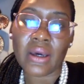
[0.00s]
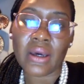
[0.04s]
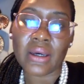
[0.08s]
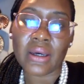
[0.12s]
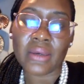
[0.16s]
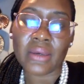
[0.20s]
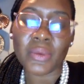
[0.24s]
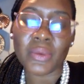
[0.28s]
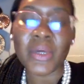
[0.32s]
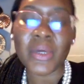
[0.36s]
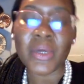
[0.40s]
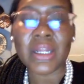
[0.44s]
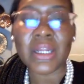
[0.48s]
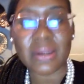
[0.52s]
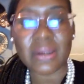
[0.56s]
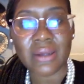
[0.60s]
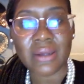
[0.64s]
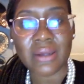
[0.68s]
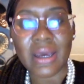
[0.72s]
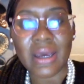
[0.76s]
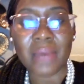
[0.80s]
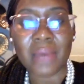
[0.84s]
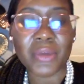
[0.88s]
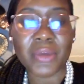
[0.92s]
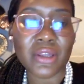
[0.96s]
Well,
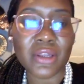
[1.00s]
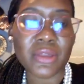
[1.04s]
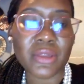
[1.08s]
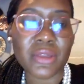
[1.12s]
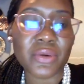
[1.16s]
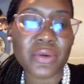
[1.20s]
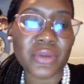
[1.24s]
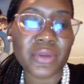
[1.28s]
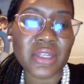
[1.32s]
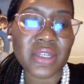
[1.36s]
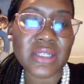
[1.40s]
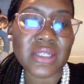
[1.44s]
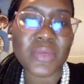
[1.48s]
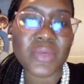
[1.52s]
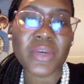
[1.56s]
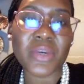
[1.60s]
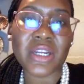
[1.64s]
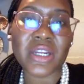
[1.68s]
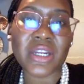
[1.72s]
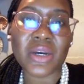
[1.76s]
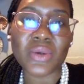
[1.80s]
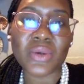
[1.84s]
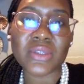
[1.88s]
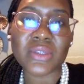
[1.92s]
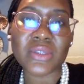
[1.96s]
I'm going to throw this one
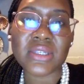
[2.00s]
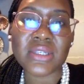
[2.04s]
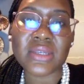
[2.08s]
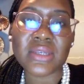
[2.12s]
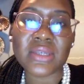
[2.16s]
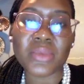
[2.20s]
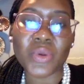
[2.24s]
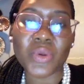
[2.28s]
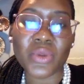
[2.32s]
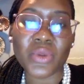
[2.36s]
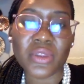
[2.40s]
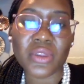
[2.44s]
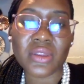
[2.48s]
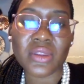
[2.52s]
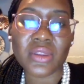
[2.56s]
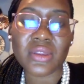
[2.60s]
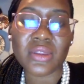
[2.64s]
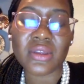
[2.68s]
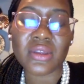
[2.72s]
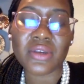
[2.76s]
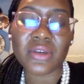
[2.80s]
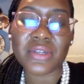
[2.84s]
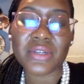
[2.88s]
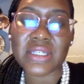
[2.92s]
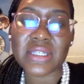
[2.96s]
out to both
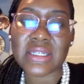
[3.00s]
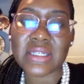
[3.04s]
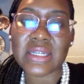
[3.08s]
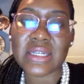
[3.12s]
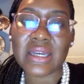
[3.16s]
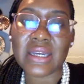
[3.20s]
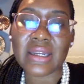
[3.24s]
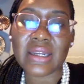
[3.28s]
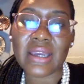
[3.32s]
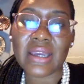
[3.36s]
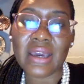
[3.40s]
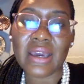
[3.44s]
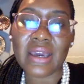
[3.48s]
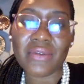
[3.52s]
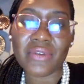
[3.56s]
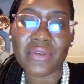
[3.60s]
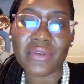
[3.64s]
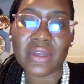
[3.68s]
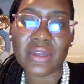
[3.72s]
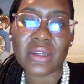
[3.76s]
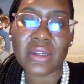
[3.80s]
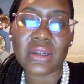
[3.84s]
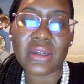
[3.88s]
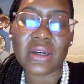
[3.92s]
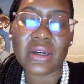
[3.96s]
Christy and
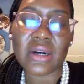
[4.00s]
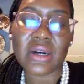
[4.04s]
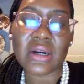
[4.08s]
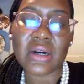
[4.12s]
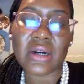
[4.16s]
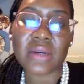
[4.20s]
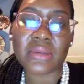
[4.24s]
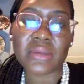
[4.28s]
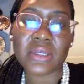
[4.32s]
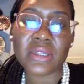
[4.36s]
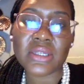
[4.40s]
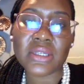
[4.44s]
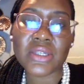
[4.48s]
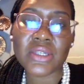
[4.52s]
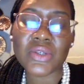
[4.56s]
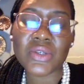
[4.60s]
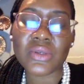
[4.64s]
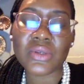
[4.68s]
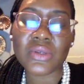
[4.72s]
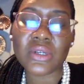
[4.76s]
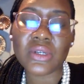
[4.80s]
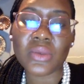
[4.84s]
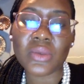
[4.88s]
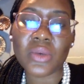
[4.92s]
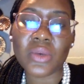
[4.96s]
Kevin. The
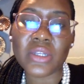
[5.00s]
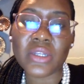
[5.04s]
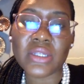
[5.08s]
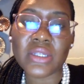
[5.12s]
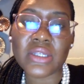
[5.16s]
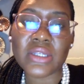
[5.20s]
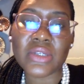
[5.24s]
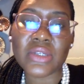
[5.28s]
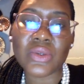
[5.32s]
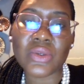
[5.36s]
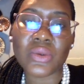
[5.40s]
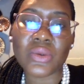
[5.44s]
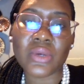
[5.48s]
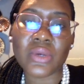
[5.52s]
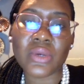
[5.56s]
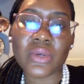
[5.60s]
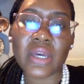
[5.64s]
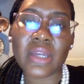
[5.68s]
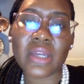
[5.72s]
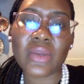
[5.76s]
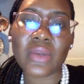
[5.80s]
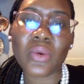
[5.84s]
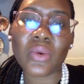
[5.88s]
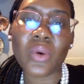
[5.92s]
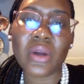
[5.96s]
student wants to know, can
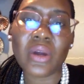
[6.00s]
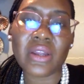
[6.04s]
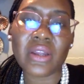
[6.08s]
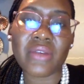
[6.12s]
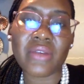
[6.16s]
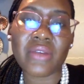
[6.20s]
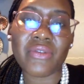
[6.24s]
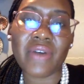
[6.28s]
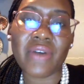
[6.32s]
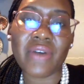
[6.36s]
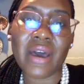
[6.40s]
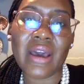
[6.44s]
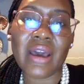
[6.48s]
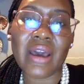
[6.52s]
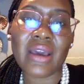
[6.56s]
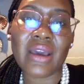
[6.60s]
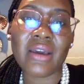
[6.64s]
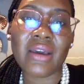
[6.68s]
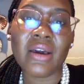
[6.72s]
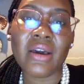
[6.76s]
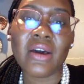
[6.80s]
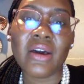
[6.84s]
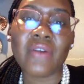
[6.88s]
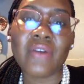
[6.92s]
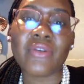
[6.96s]
you qualify
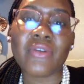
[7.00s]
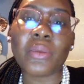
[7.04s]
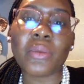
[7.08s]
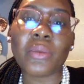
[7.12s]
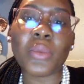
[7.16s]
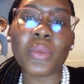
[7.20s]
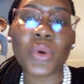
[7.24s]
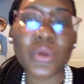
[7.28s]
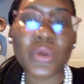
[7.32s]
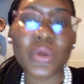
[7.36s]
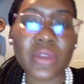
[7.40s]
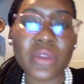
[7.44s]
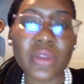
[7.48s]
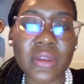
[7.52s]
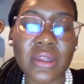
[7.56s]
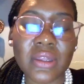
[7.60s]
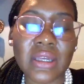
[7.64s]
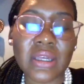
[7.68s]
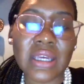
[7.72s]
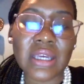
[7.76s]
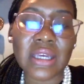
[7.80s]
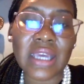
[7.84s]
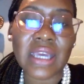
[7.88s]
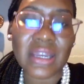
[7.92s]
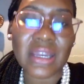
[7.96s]
for both
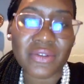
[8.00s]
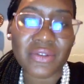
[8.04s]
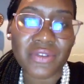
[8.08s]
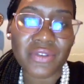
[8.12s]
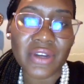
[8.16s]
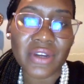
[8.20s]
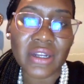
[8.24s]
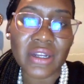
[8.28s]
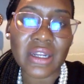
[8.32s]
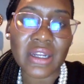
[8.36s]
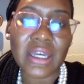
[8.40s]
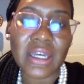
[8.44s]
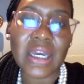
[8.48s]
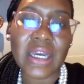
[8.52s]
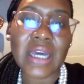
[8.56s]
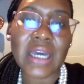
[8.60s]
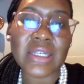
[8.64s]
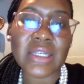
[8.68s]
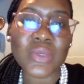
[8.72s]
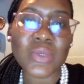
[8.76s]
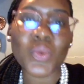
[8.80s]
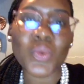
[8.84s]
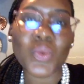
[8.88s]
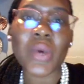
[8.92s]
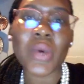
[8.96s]
GATE funding
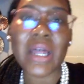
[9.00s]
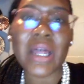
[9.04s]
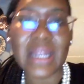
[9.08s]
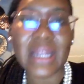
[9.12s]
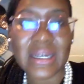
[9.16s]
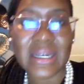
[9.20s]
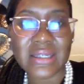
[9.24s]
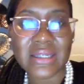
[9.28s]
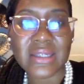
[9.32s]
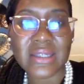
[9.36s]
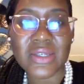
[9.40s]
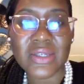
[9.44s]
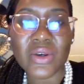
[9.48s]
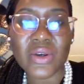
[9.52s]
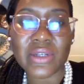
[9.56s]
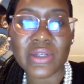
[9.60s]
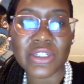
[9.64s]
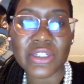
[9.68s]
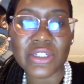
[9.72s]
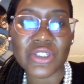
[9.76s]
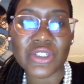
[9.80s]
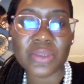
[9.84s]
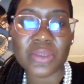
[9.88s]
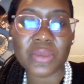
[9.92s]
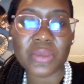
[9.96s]
as well as a
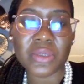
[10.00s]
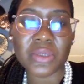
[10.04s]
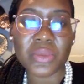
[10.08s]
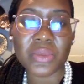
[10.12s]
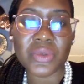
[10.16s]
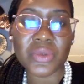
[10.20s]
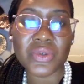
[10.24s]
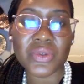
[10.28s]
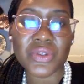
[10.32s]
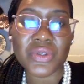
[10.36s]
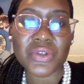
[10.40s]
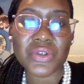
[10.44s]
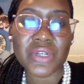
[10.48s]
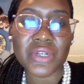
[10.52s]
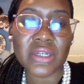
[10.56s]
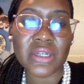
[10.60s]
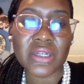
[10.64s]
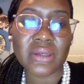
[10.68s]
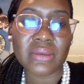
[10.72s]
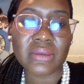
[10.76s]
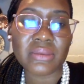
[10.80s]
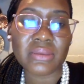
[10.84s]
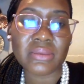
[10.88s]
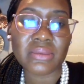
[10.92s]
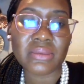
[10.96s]
scholarship and bursary?
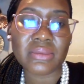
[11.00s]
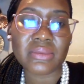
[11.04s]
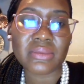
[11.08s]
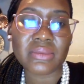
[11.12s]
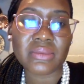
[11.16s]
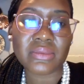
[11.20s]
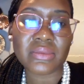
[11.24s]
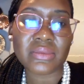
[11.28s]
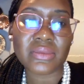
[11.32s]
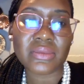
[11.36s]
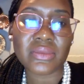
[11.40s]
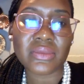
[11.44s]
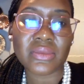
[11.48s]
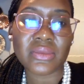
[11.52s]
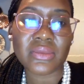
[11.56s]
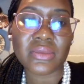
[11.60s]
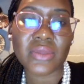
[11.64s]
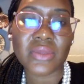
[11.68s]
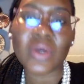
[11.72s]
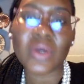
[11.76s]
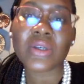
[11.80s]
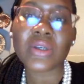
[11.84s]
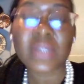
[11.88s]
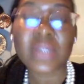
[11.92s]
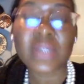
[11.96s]

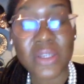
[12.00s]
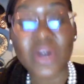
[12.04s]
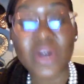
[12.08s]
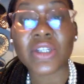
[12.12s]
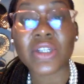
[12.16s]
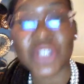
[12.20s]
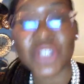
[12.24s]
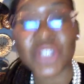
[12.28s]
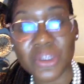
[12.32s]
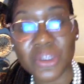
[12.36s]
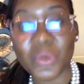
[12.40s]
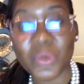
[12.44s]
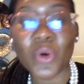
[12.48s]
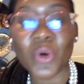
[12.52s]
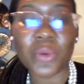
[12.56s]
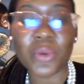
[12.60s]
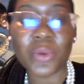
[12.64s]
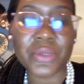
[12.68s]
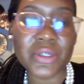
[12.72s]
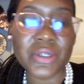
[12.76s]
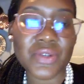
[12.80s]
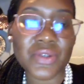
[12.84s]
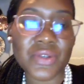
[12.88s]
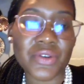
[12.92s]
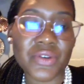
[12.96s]
Scholarship or
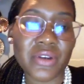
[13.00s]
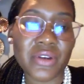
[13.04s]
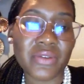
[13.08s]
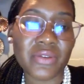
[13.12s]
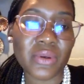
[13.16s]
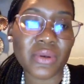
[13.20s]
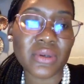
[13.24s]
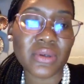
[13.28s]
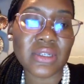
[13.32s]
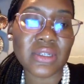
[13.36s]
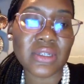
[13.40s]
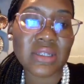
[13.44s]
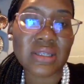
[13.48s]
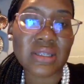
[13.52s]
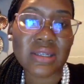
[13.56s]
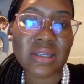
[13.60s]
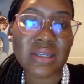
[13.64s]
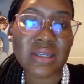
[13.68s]
bursary, of course.